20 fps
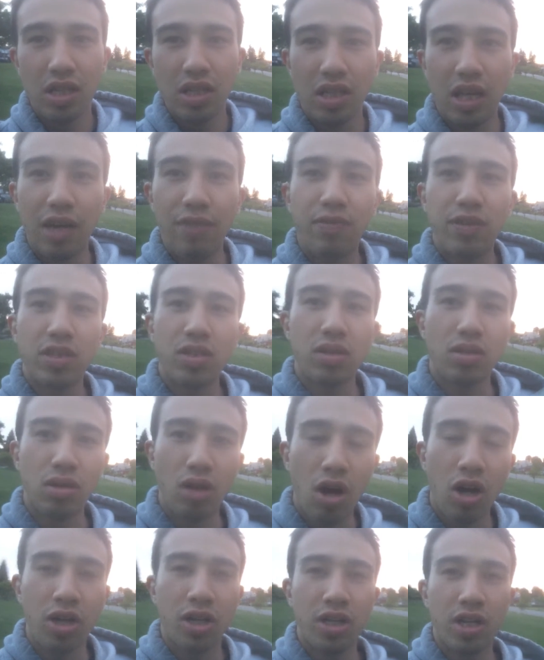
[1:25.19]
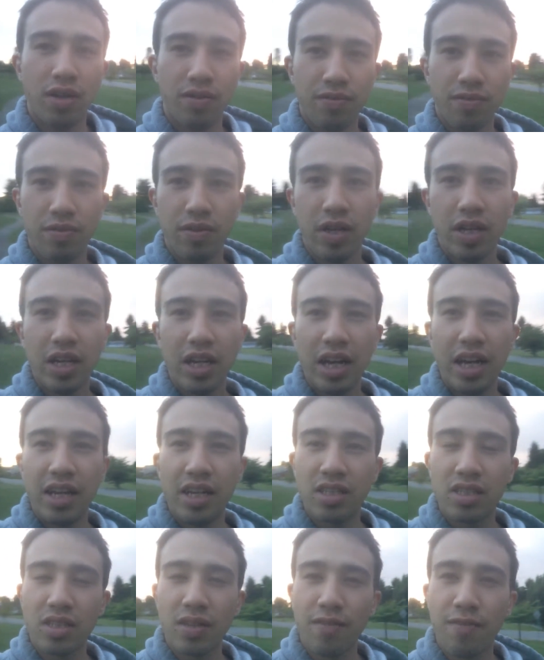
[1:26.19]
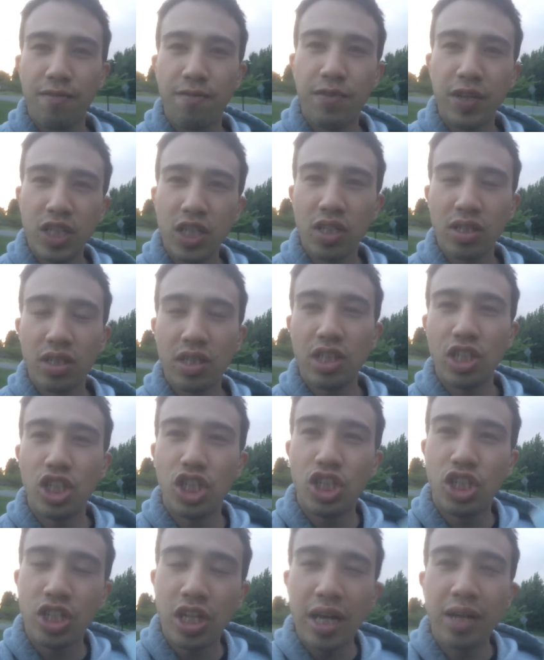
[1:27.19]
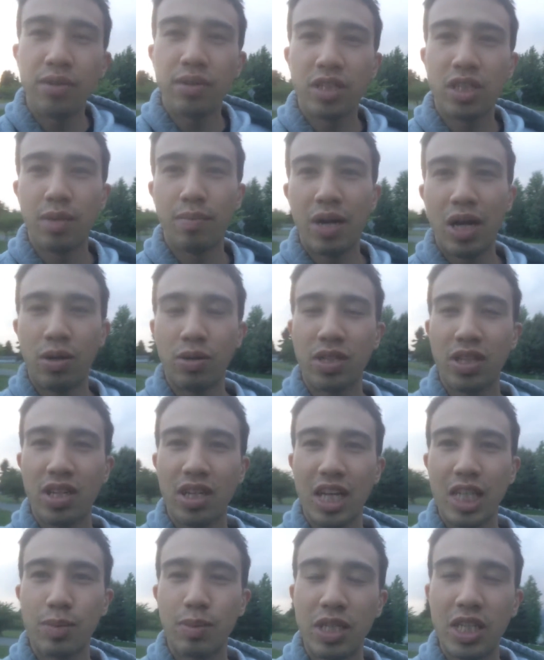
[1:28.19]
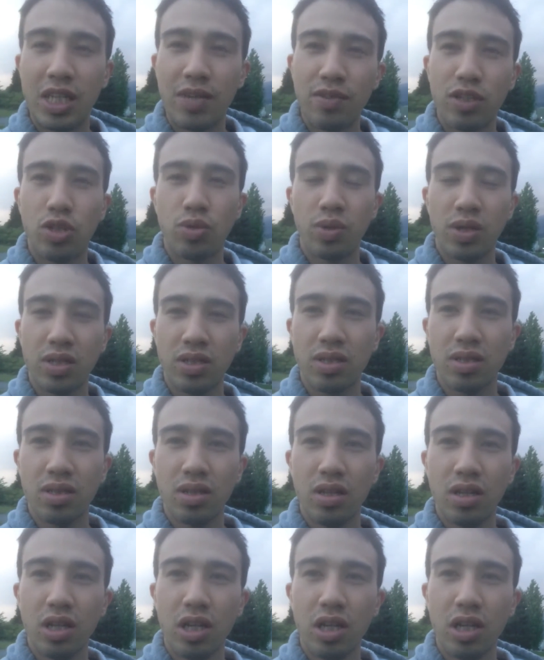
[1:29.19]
Life is long enough, and a sufficiently generous amount has been given to us